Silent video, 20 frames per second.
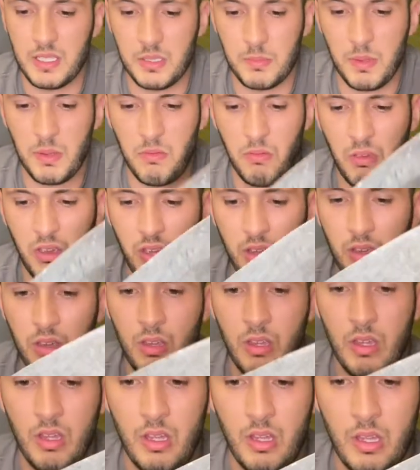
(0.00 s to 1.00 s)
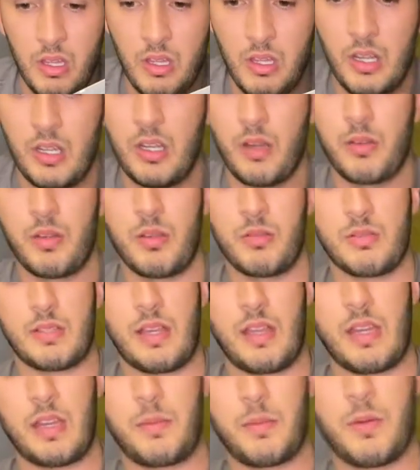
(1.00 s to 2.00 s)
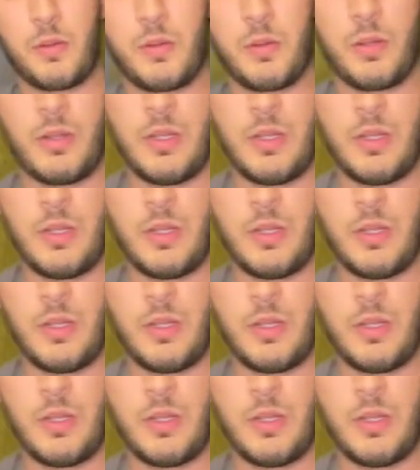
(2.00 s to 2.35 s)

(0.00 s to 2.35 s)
to be fair. I don't use that anymore.